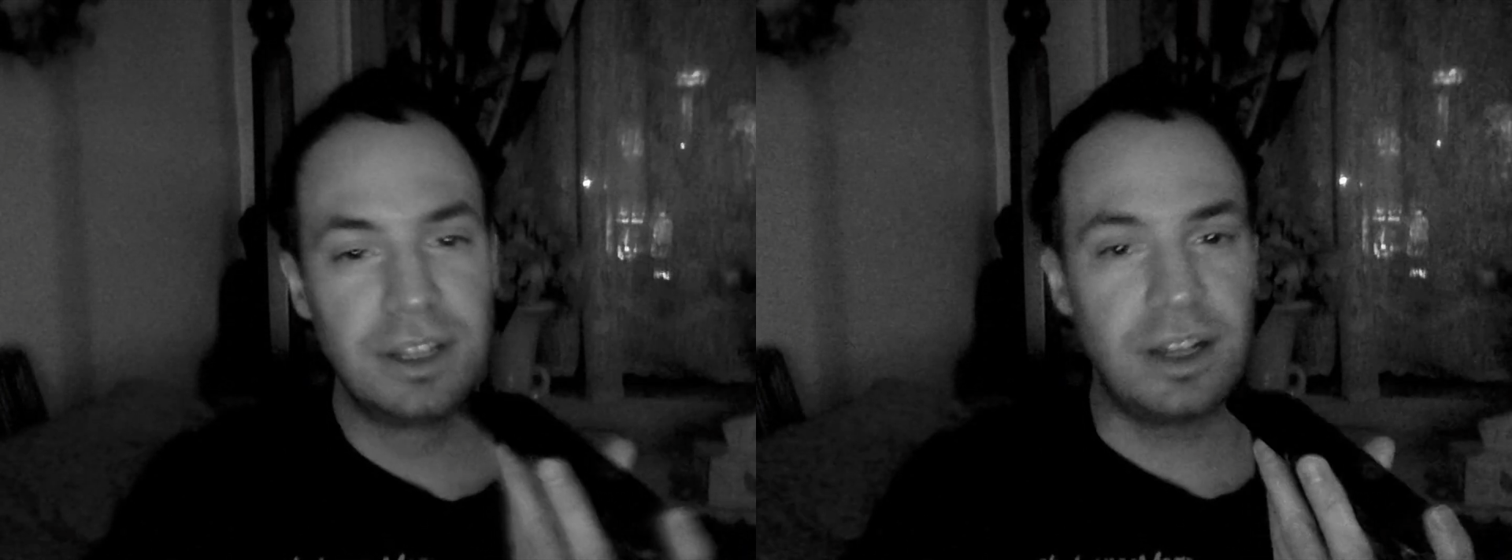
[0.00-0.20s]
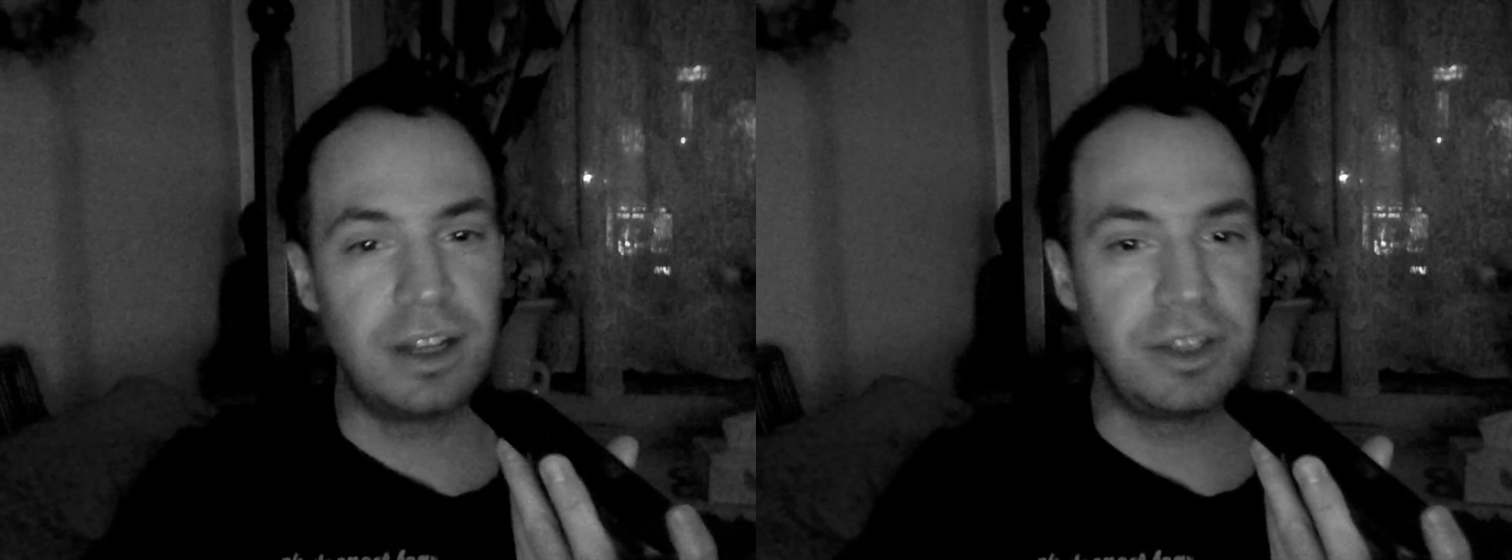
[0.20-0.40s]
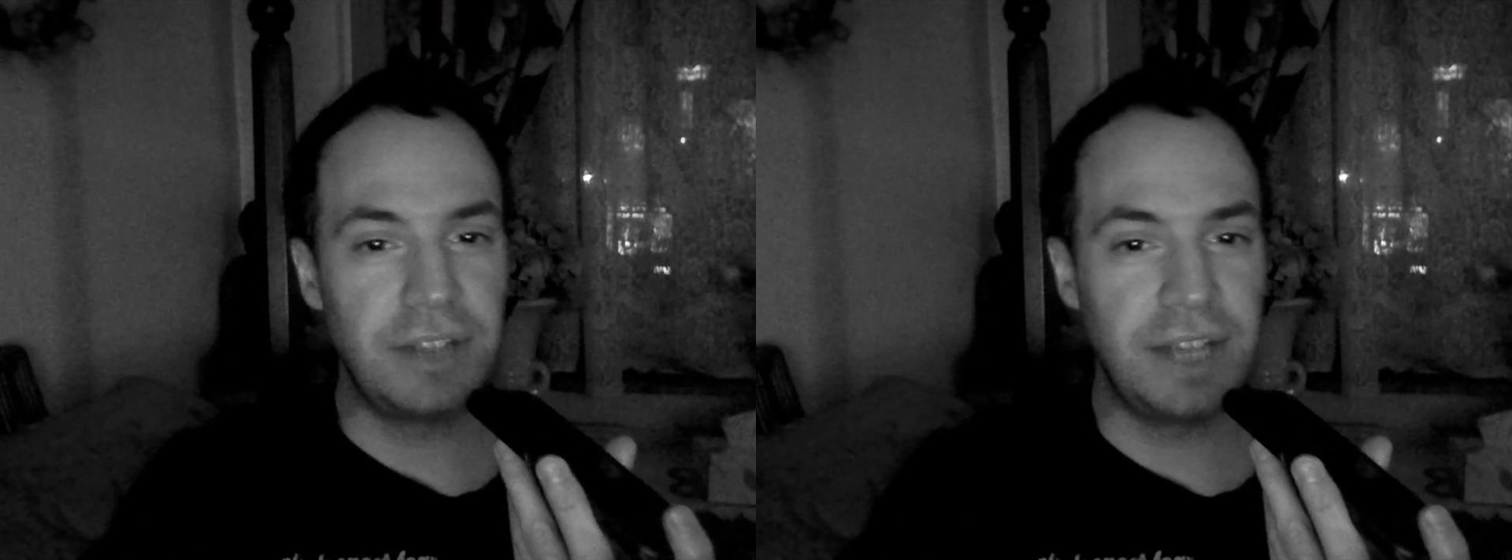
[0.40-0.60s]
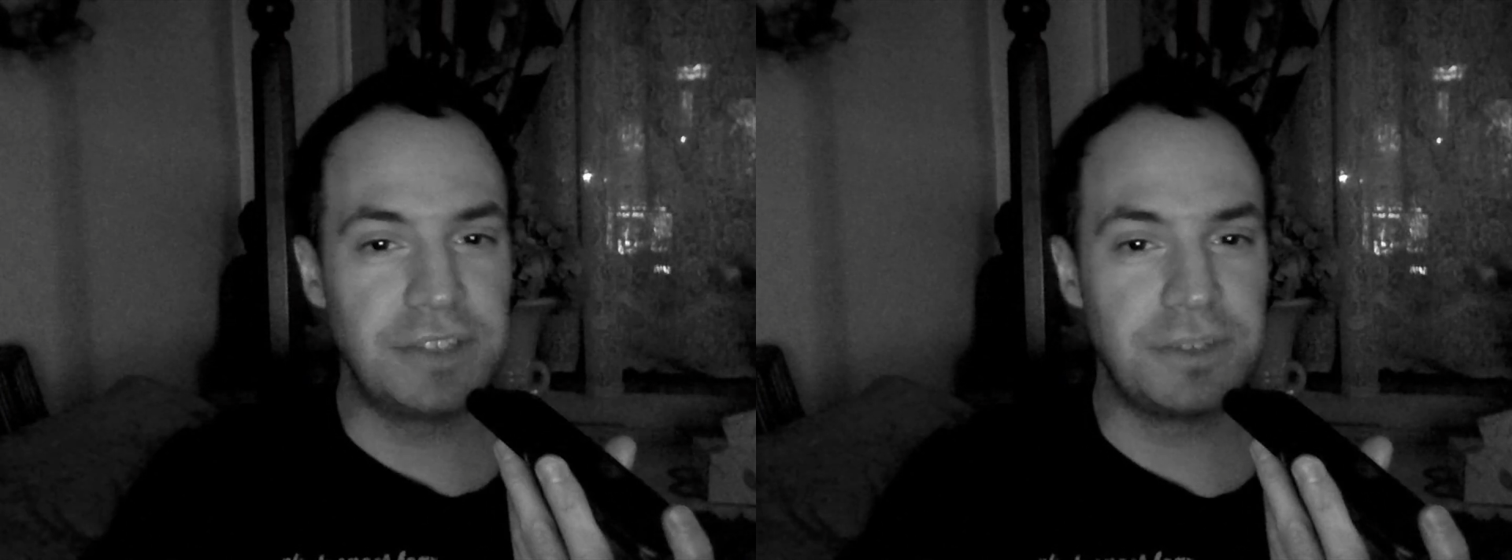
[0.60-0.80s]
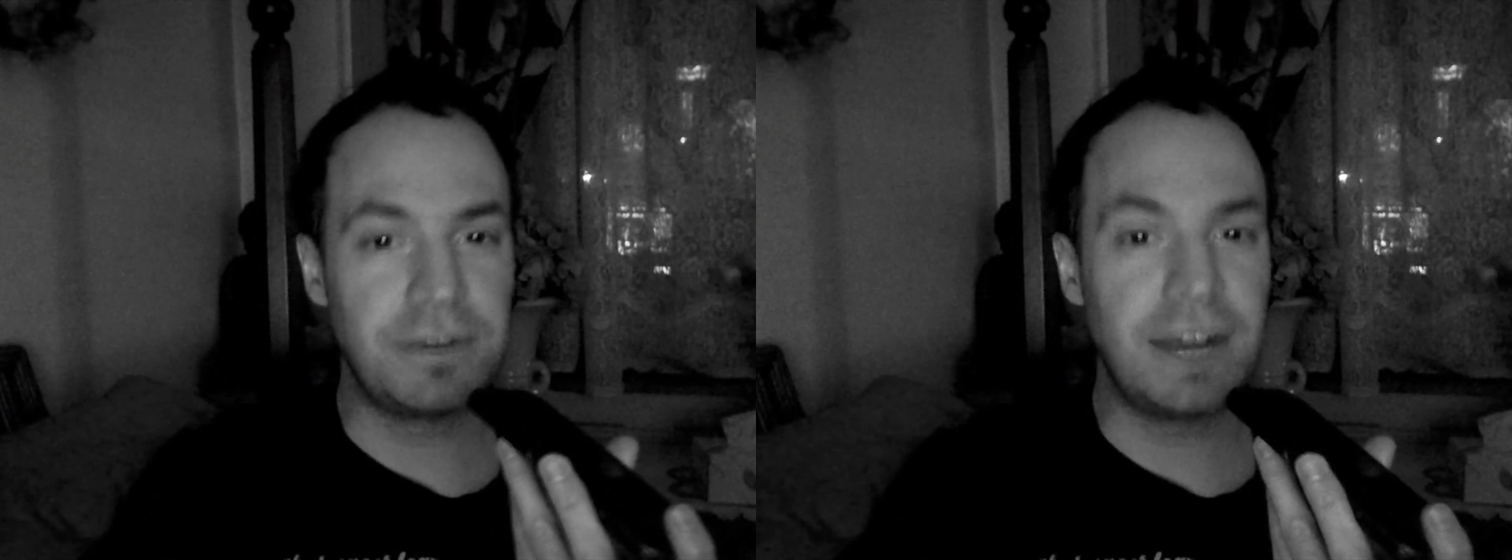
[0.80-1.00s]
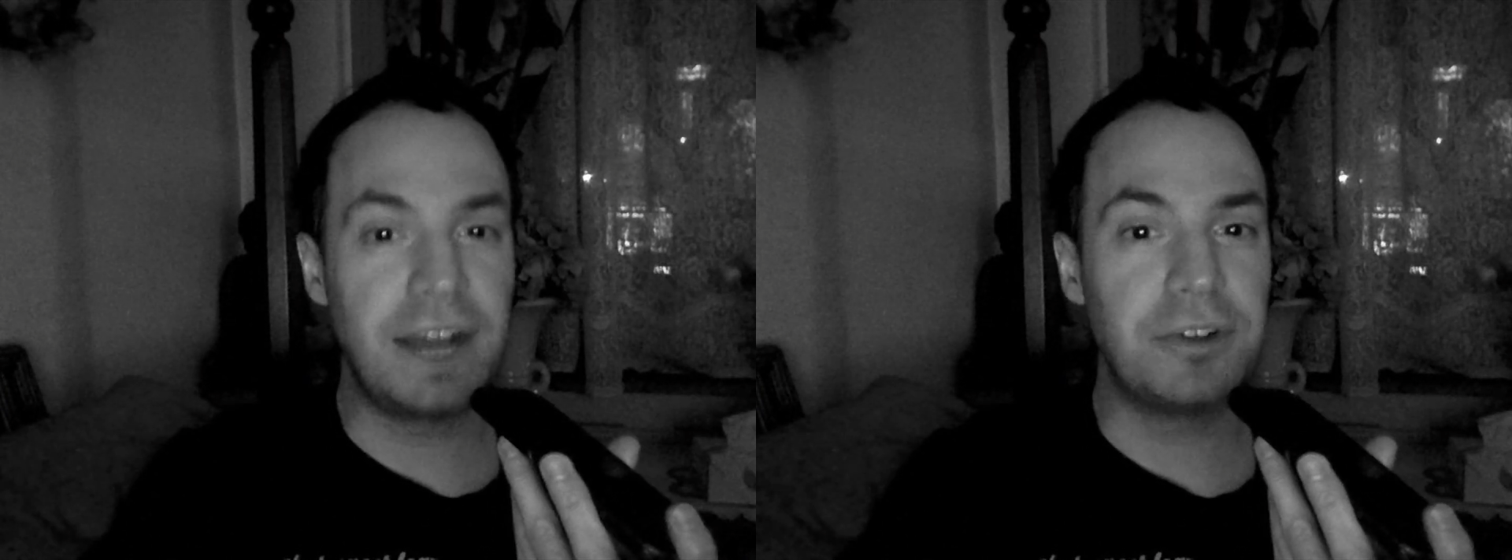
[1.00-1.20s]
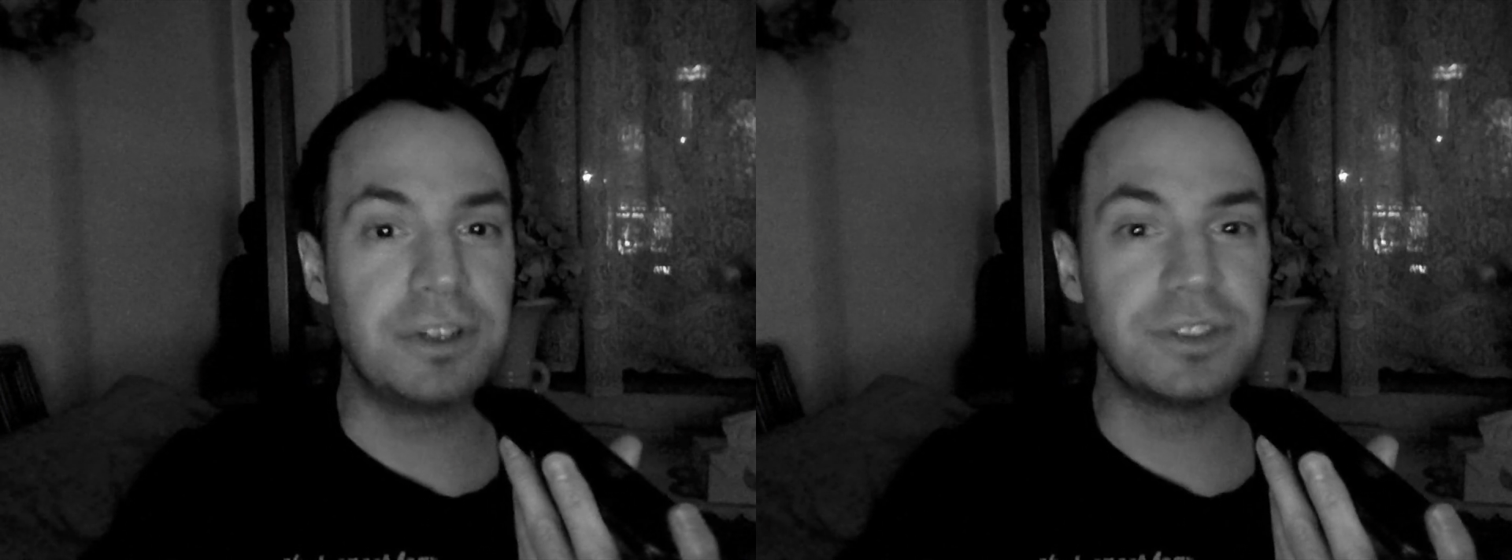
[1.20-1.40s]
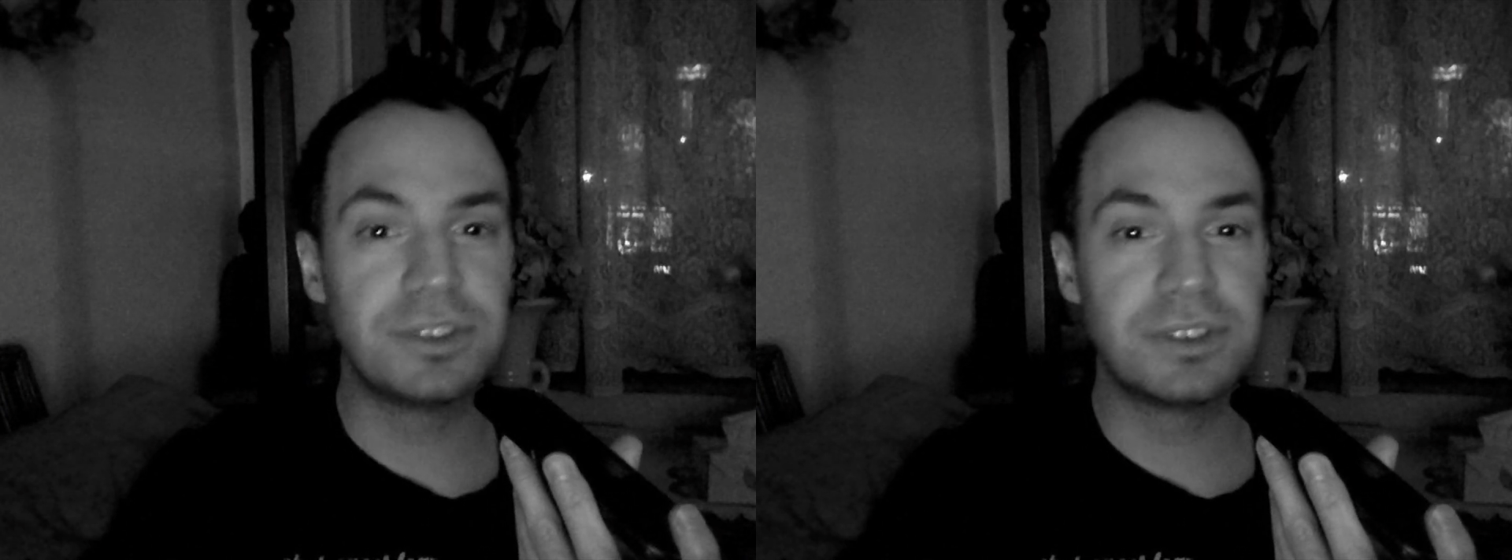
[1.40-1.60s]
You catch a
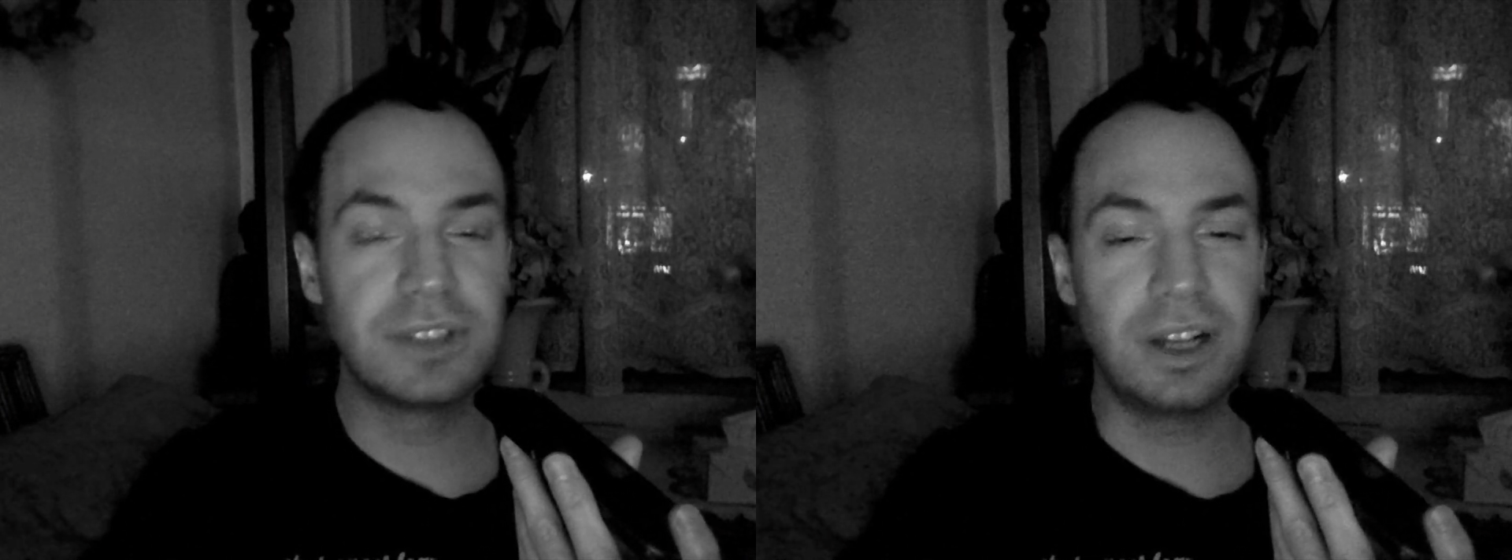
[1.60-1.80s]
virus